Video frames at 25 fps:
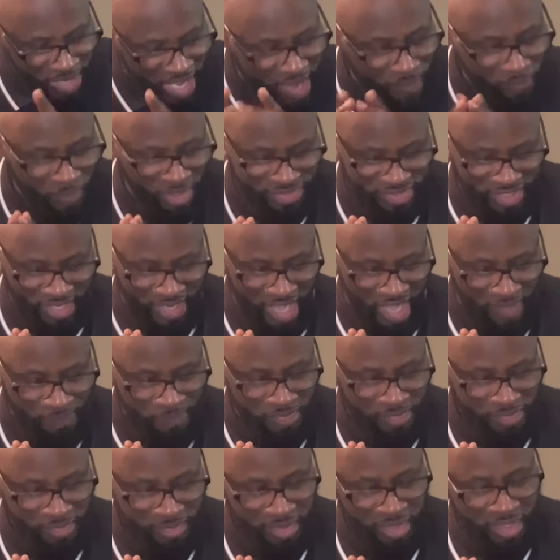that were to
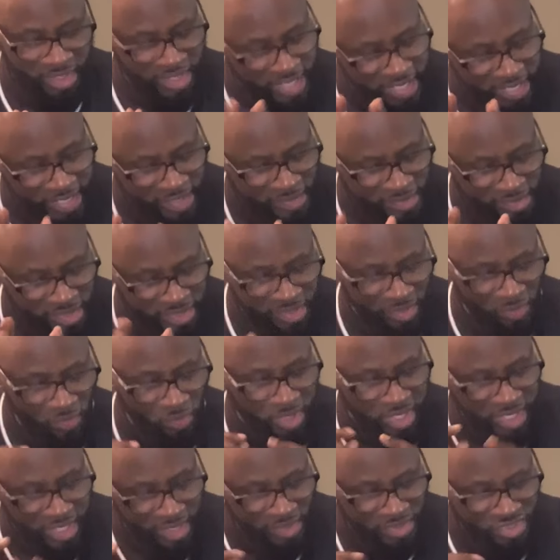happen, he, uh,
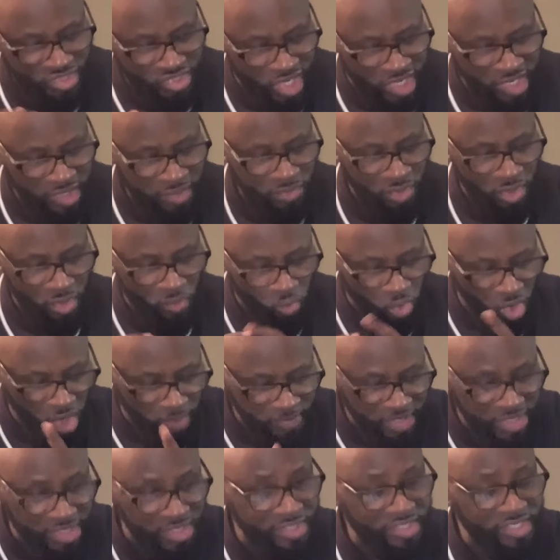no, he or she
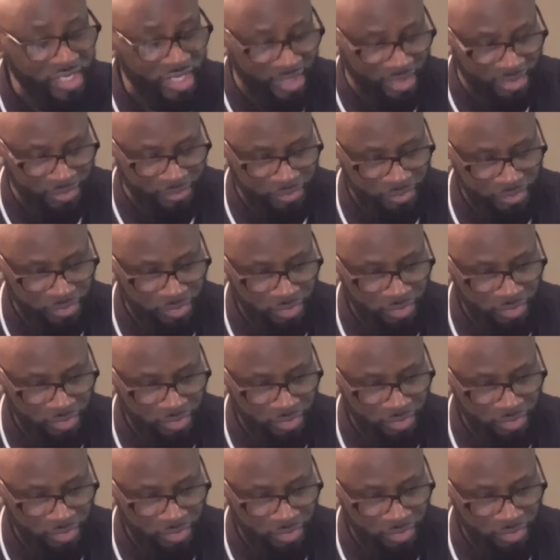would be condemned.